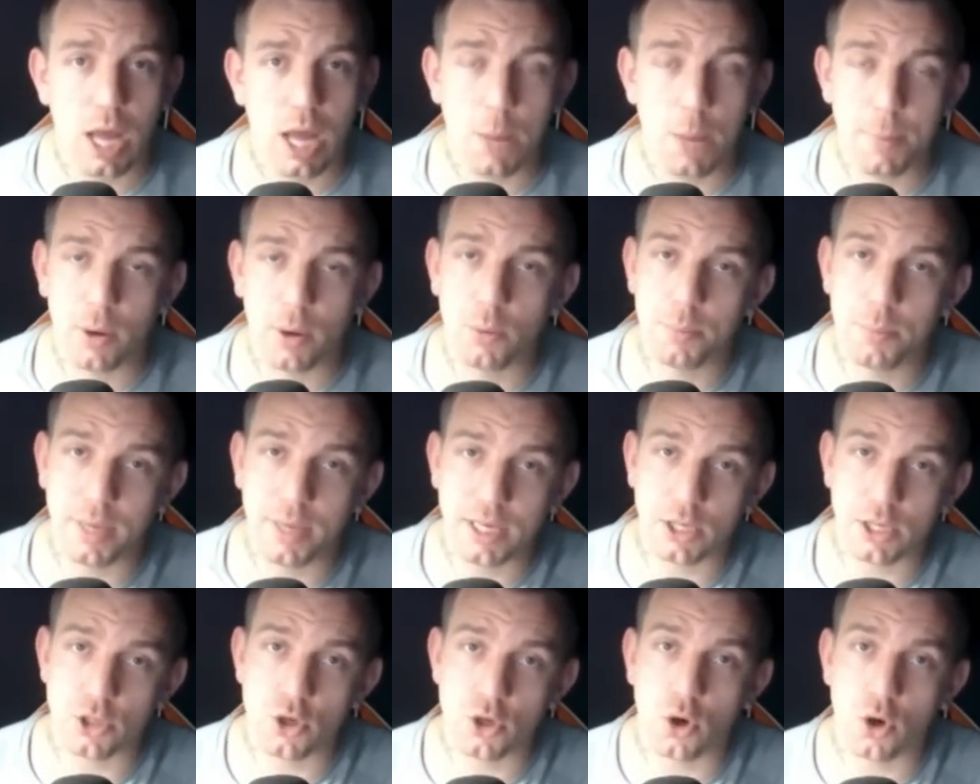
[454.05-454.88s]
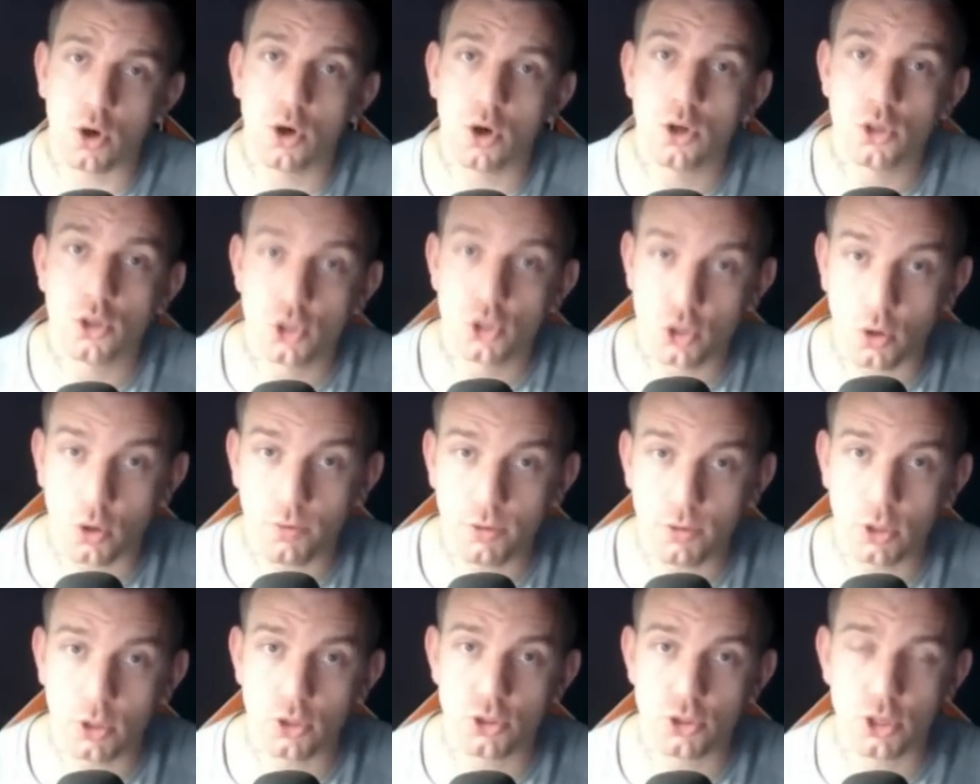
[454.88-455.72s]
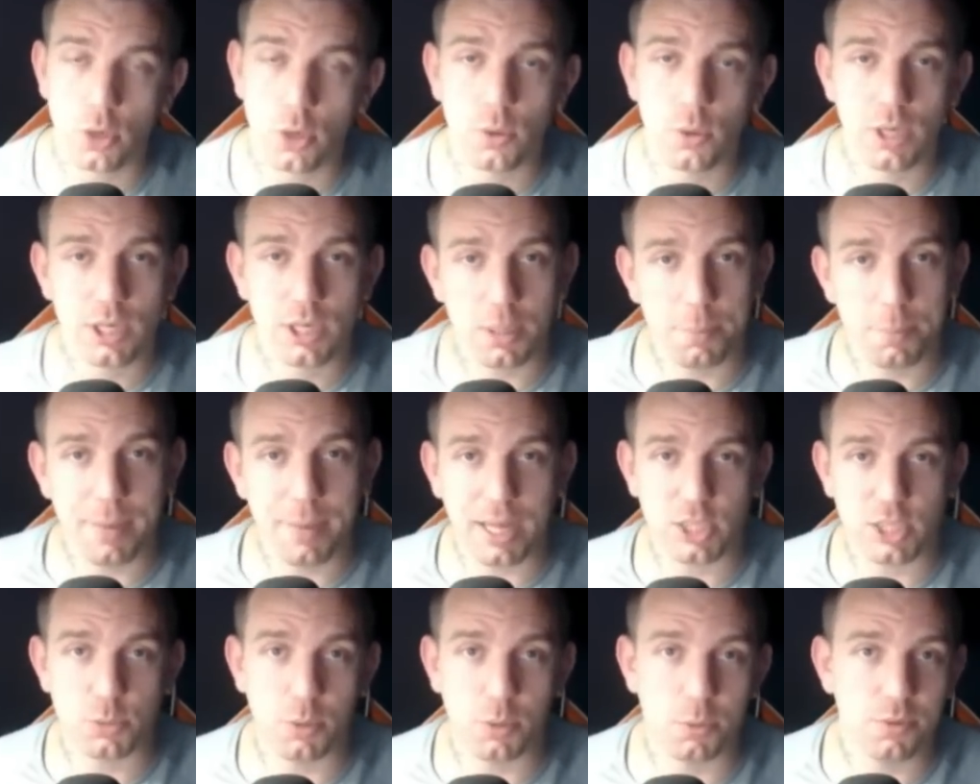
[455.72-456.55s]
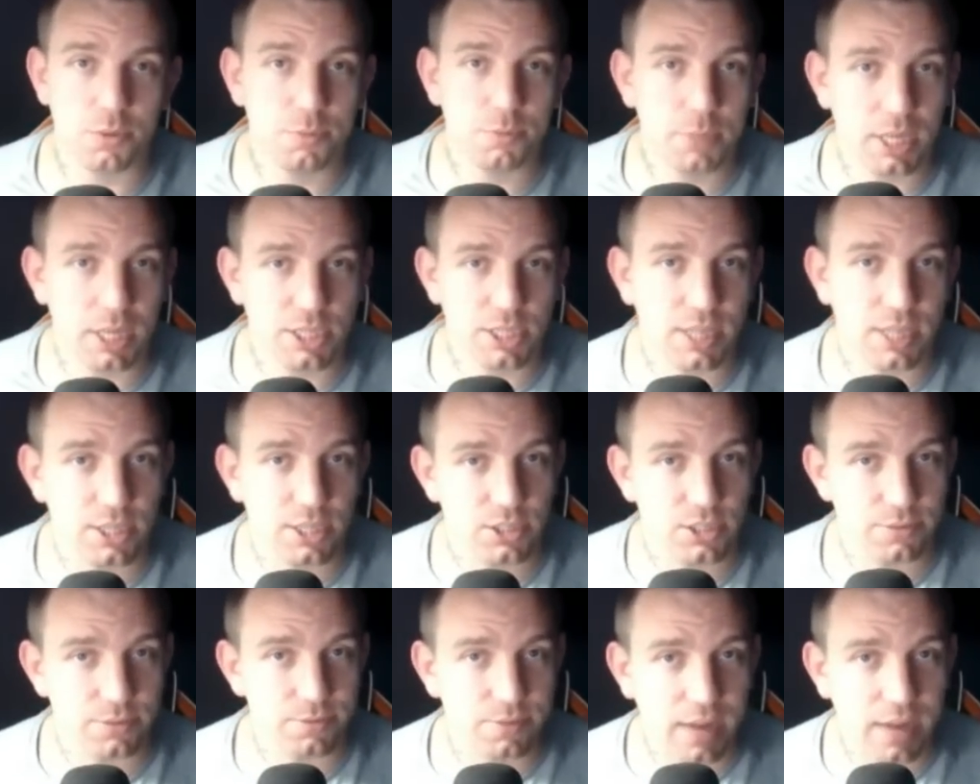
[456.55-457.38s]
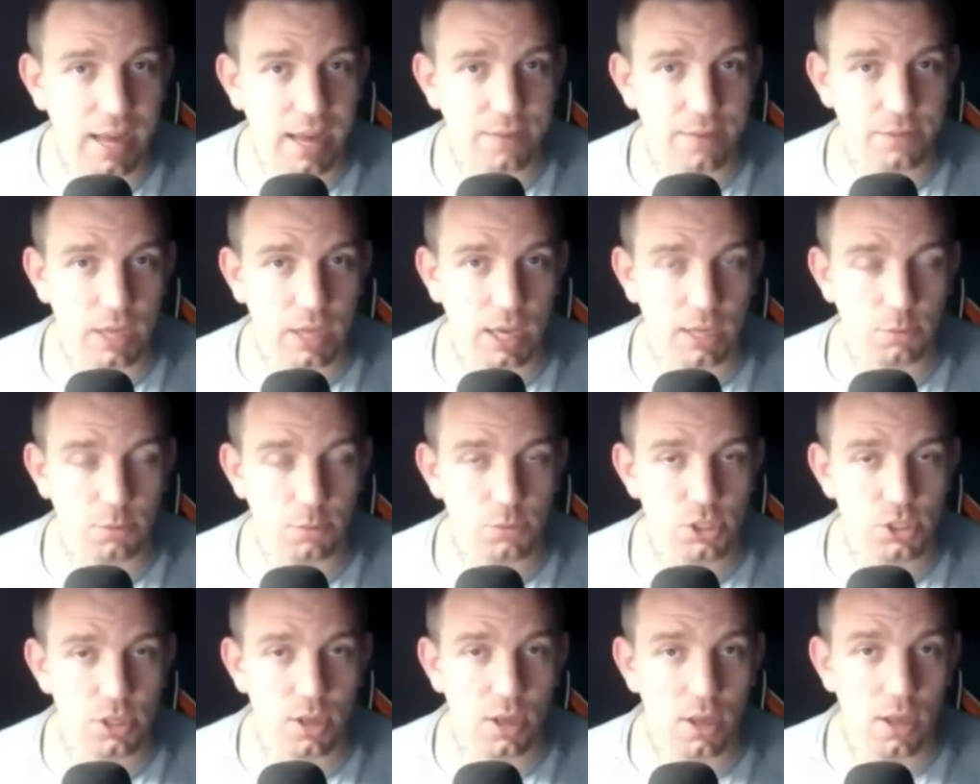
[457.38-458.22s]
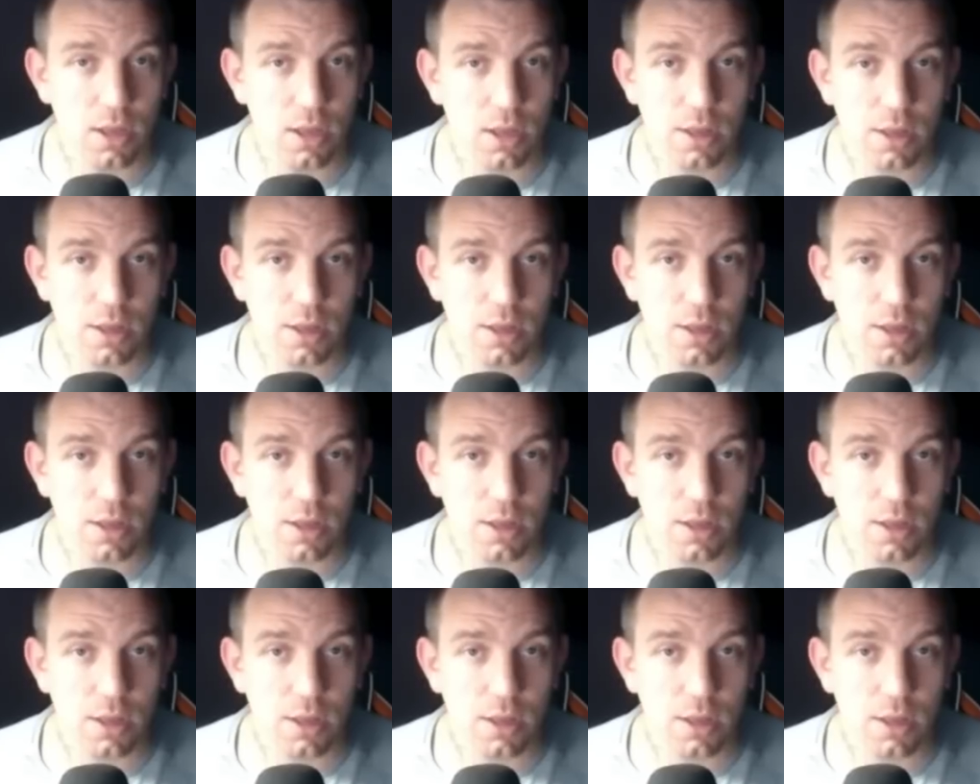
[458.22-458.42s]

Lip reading: about making your SCUF controller compatible with PlayStation 5 games,